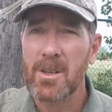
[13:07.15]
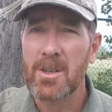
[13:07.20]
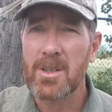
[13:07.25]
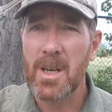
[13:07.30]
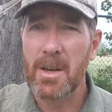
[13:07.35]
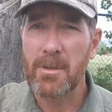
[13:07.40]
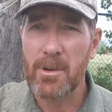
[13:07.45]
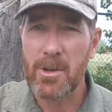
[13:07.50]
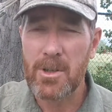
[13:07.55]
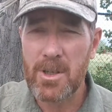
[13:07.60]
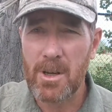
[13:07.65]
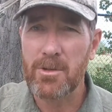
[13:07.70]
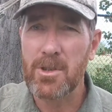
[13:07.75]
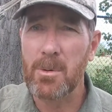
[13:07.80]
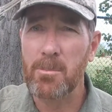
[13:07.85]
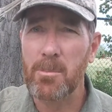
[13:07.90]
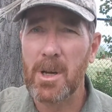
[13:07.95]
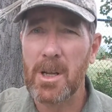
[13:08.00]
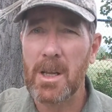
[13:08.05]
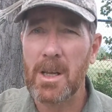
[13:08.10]
Save yourself
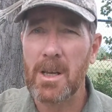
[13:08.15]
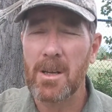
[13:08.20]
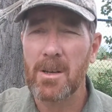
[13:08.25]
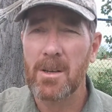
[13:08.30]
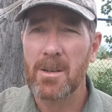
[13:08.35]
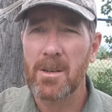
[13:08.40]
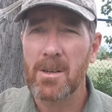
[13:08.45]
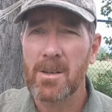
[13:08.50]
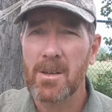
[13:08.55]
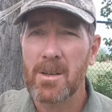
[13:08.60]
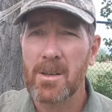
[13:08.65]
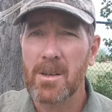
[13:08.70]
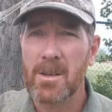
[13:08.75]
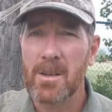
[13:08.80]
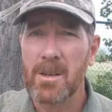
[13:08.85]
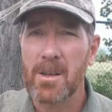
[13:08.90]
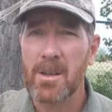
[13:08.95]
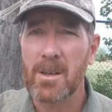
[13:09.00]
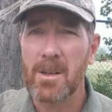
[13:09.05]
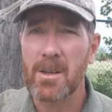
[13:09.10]
some money.
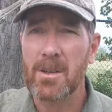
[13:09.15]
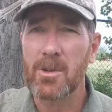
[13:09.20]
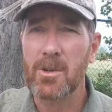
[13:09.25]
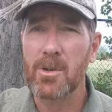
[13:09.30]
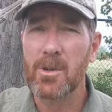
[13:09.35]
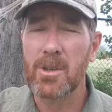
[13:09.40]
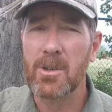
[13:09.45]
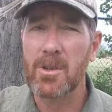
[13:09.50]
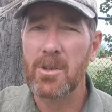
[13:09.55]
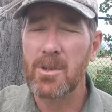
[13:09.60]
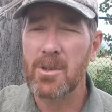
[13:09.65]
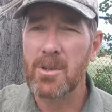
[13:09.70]
Do it.